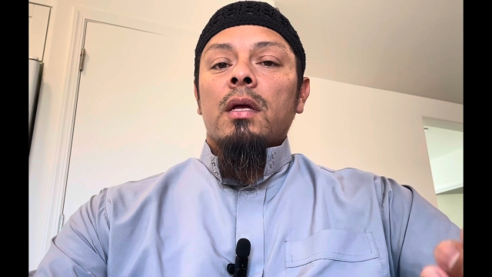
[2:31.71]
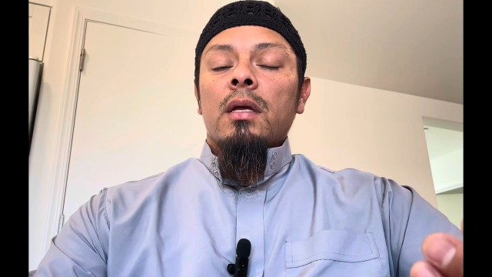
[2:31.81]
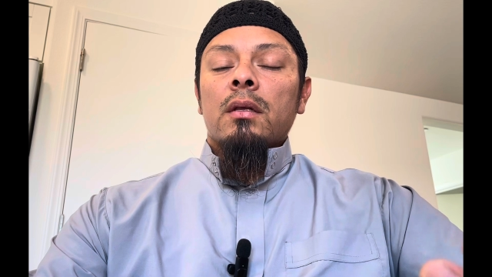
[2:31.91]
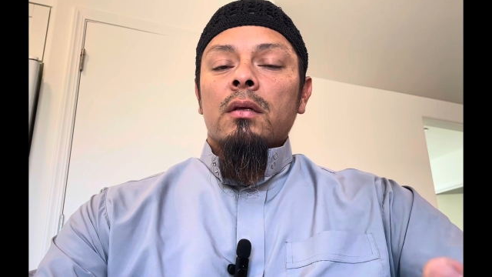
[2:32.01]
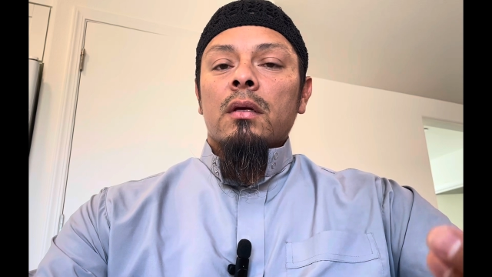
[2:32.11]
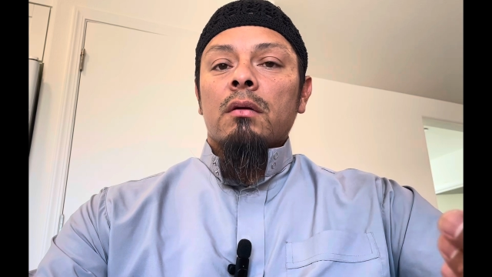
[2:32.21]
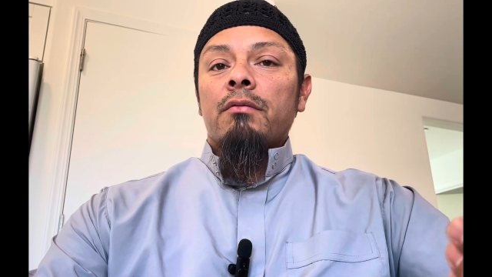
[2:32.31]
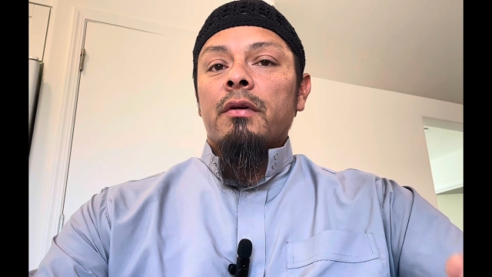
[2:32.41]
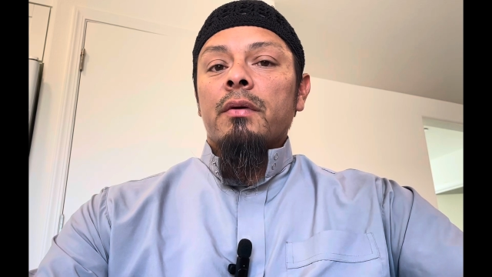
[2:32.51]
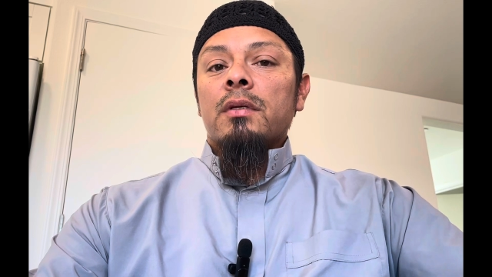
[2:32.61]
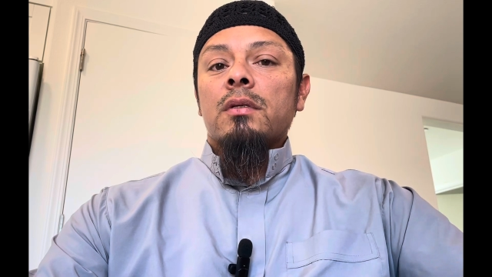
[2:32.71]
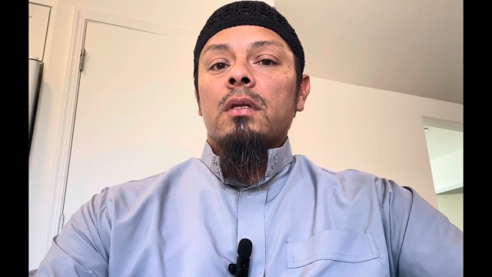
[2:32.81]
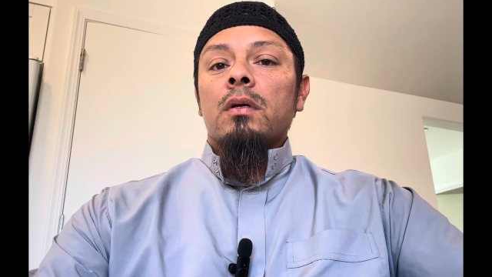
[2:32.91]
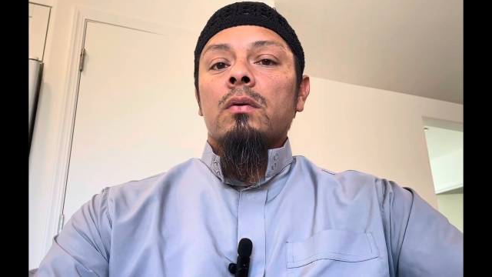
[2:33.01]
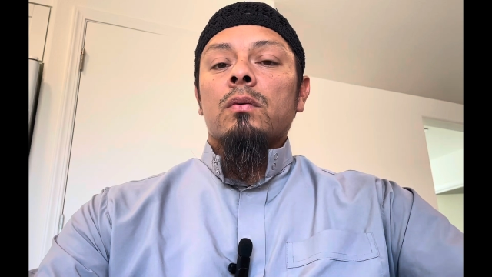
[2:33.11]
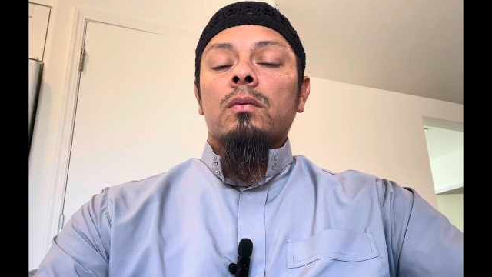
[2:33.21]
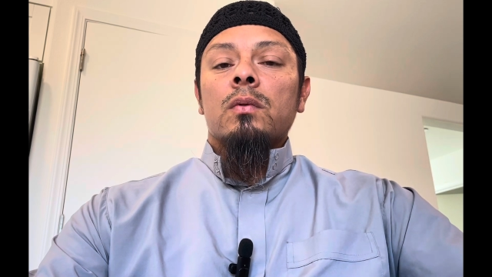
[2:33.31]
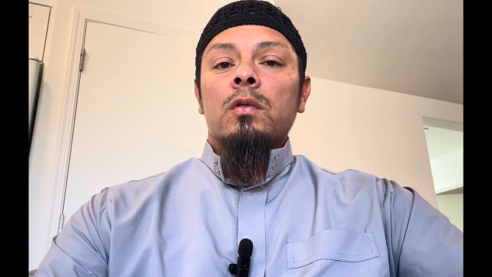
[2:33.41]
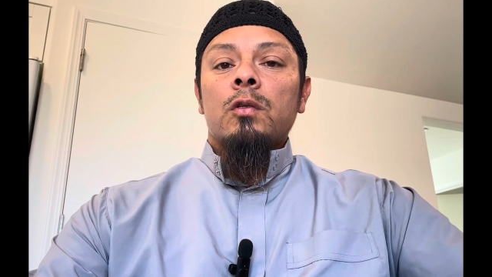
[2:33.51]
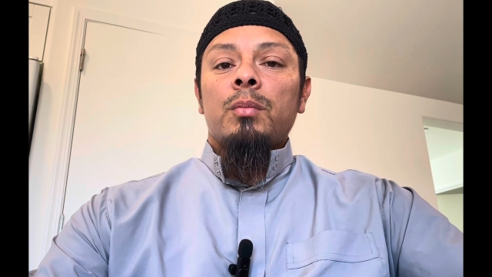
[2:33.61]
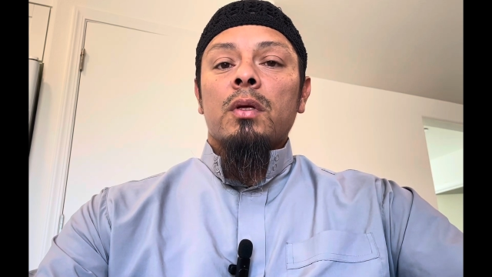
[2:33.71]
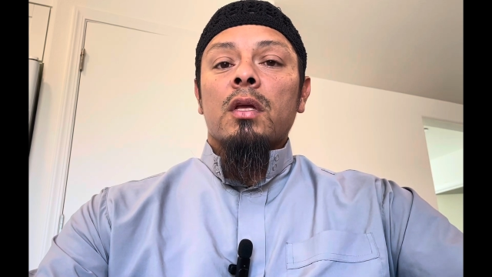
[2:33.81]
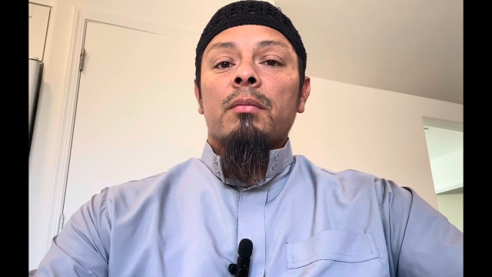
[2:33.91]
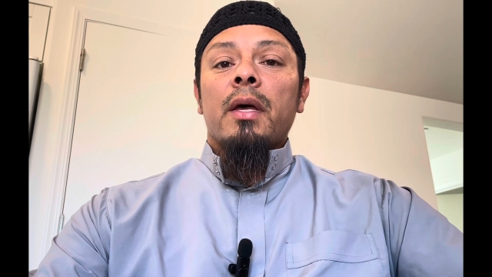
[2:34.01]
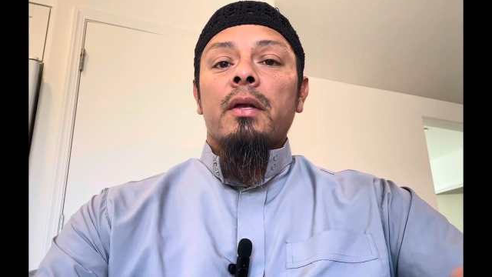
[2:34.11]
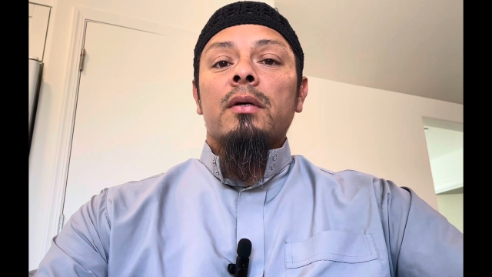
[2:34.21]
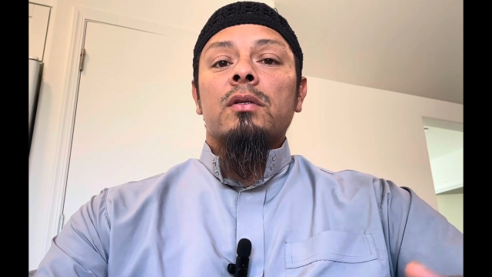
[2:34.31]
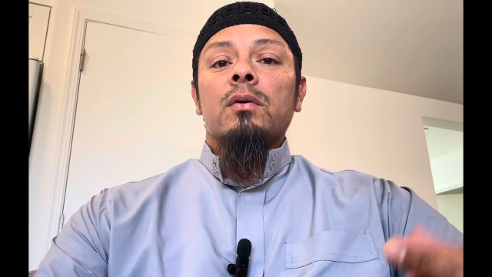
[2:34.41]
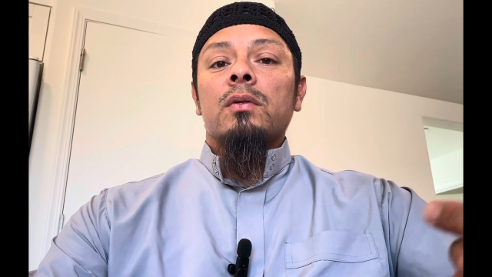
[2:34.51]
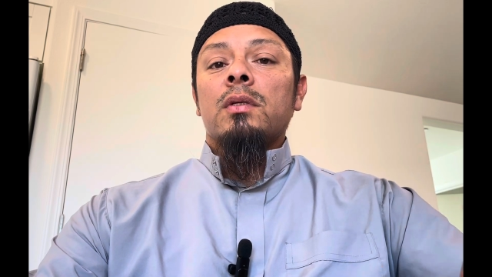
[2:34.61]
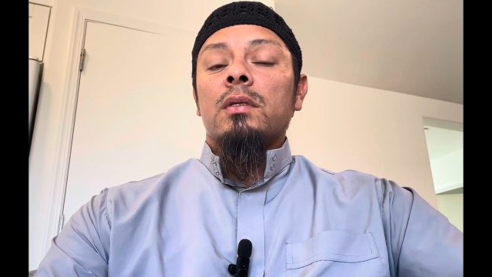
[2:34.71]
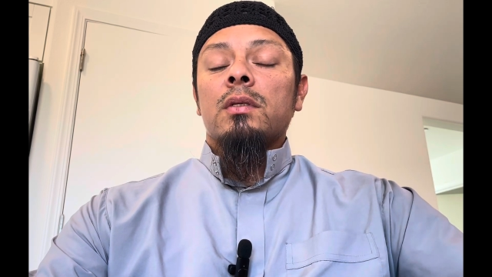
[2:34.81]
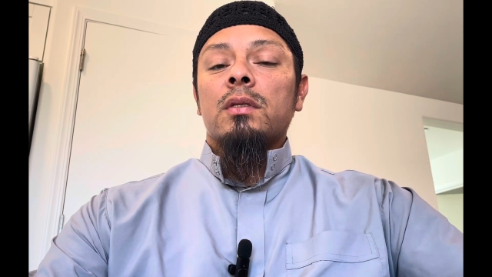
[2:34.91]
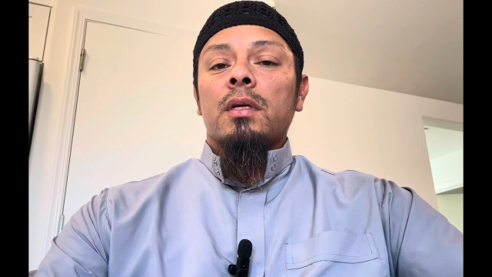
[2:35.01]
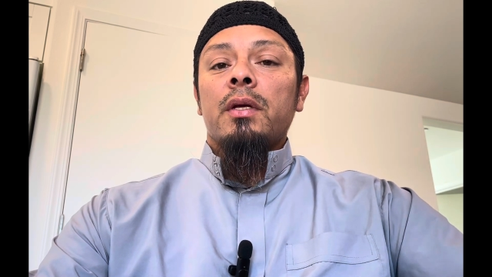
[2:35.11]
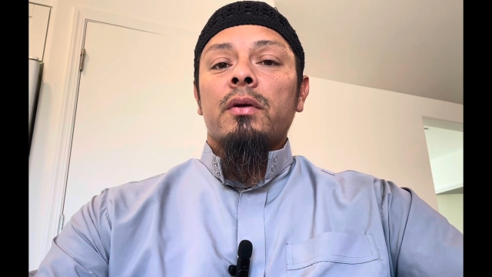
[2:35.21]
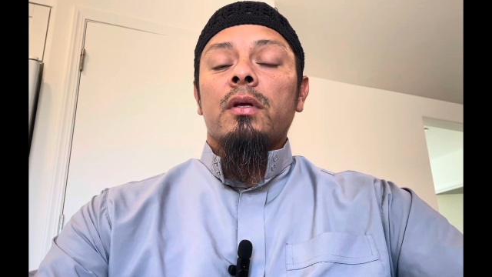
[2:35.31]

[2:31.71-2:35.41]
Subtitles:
in a very slow speaking manner, so it's easy to hear.